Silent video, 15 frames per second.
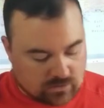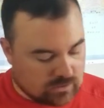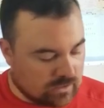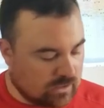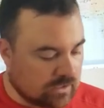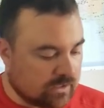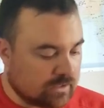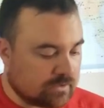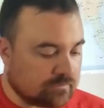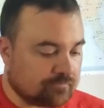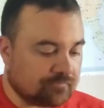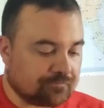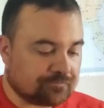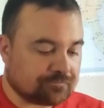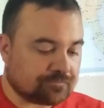
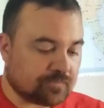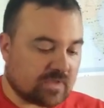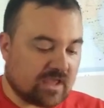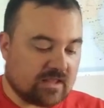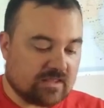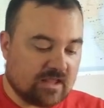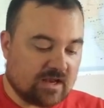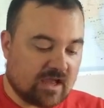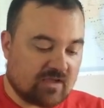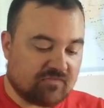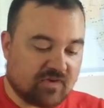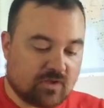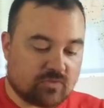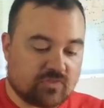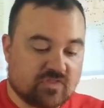and then I
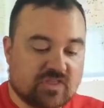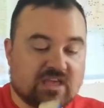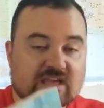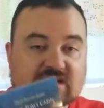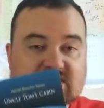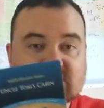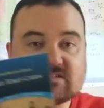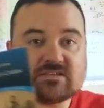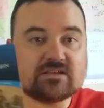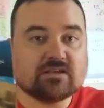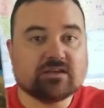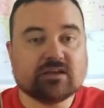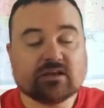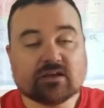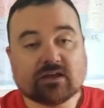found this,
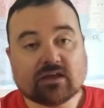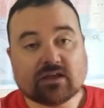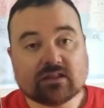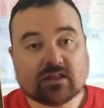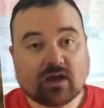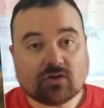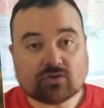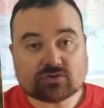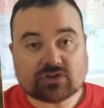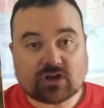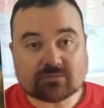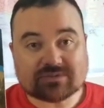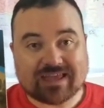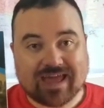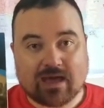Uncle
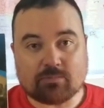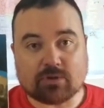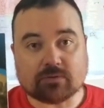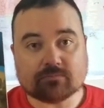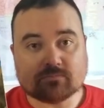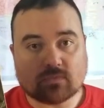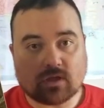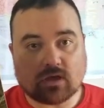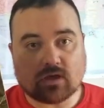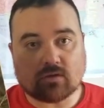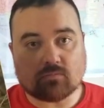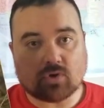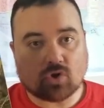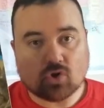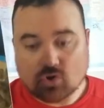Tom's Cabin.
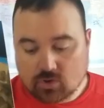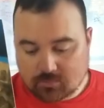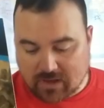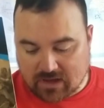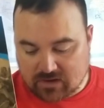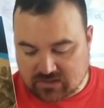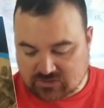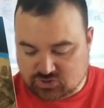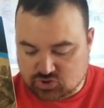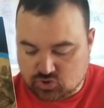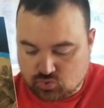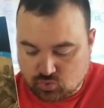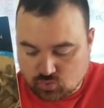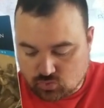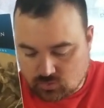Heard about it in
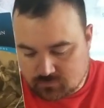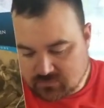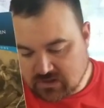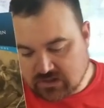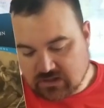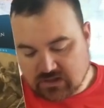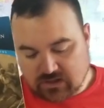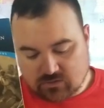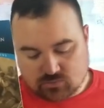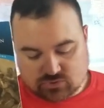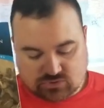school. I